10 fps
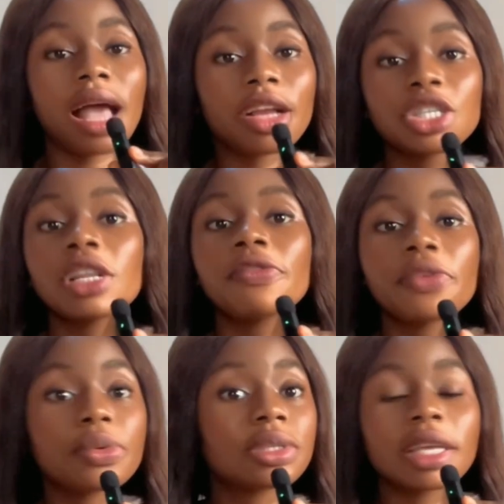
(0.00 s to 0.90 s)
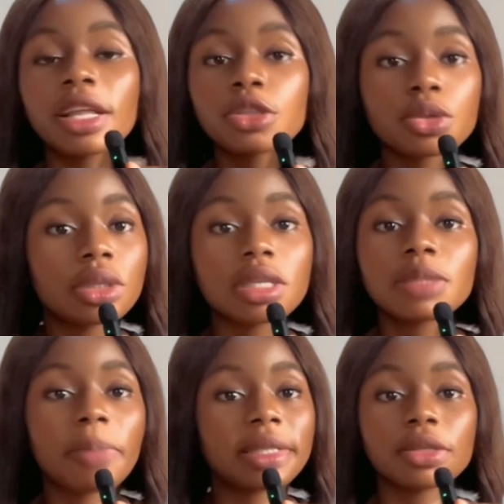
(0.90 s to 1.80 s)
actually fills into
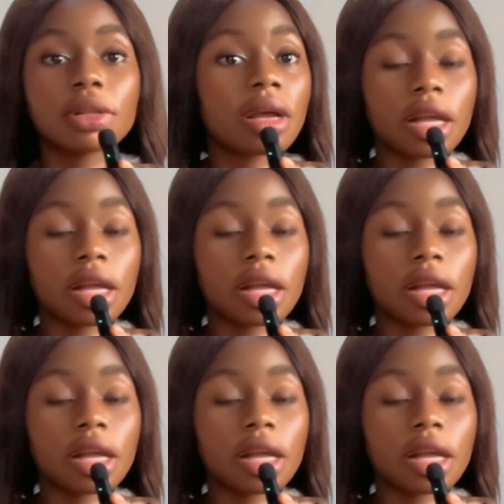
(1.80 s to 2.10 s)
this particular